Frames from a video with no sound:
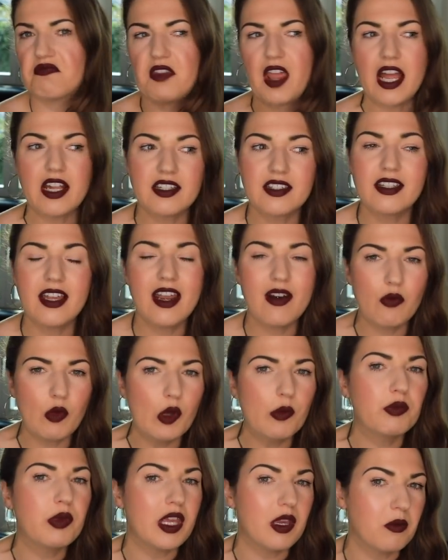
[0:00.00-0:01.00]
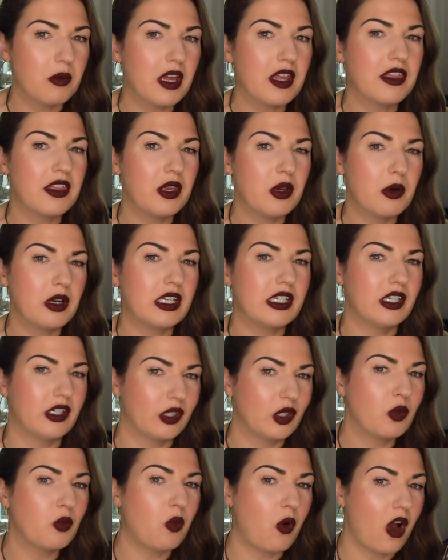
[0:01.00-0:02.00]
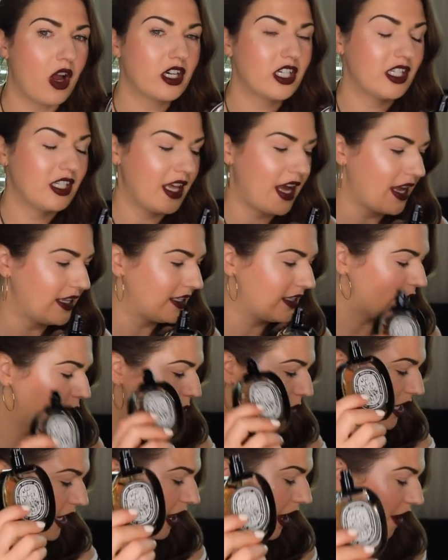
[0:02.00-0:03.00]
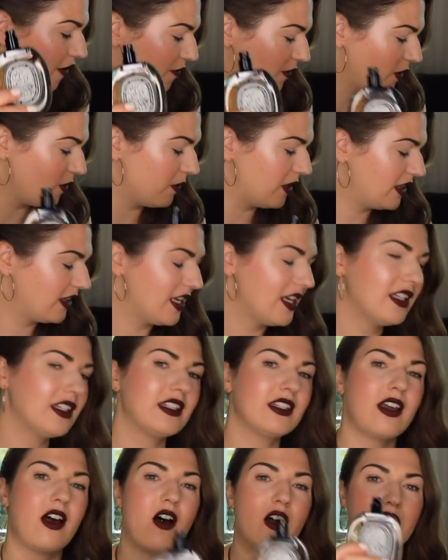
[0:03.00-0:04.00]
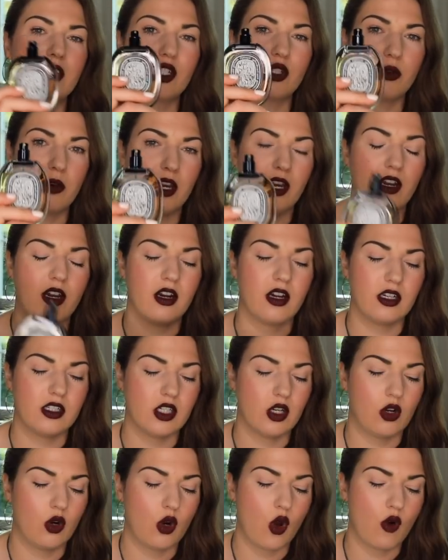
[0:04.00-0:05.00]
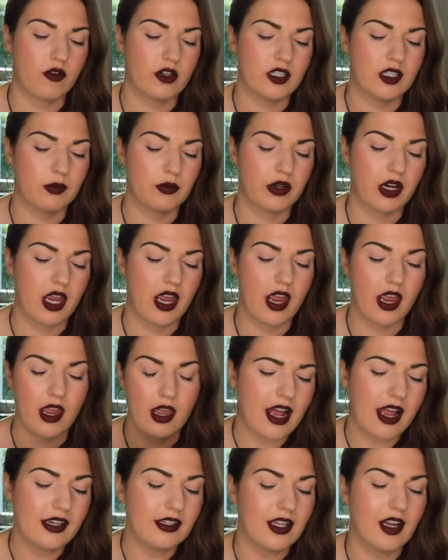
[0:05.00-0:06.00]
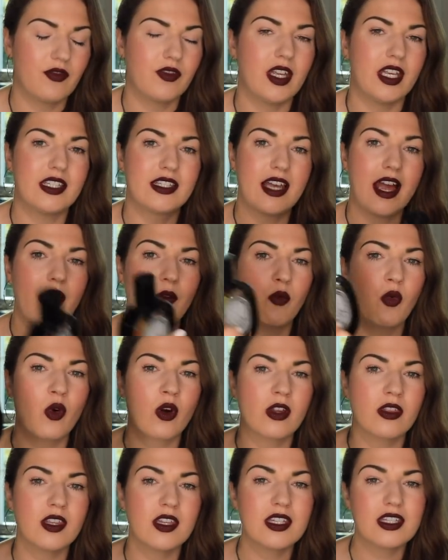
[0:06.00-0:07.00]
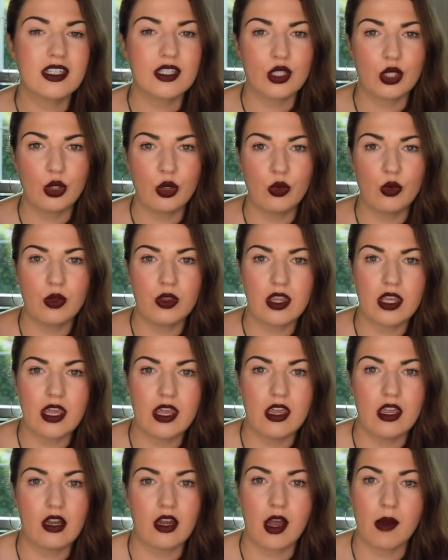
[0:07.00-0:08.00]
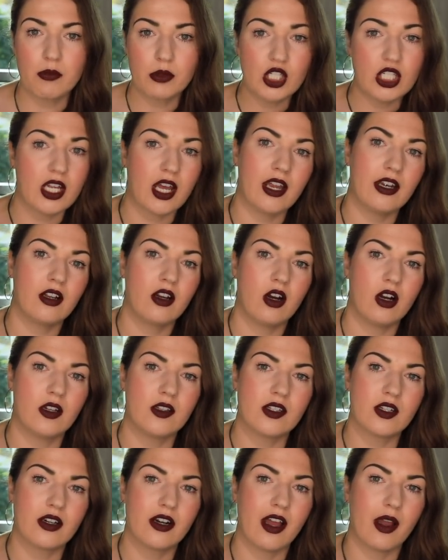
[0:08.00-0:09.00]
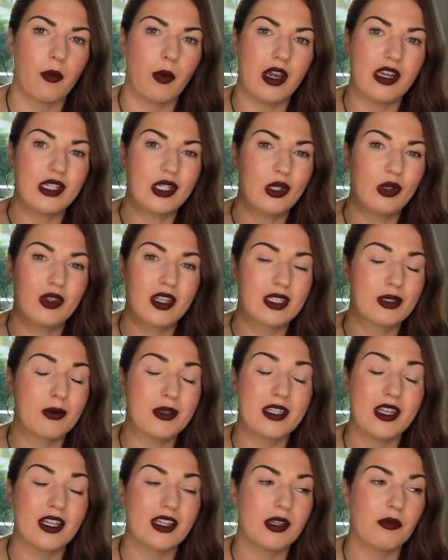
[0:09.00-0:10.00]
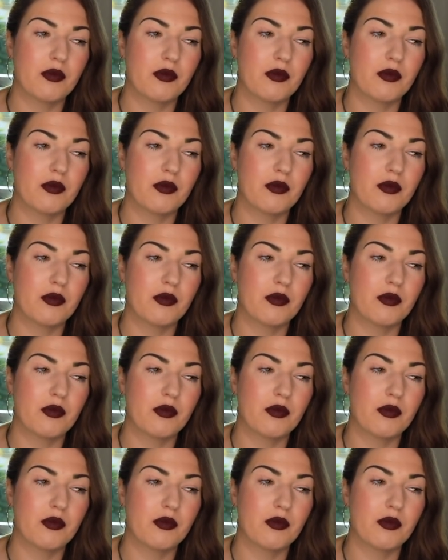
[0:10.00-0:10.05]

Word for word: that scent will be with you until you wash that. So be careful with this on the trigger. Don't overspray. I love this. I wore this to the Rammstein concert I went to. This was like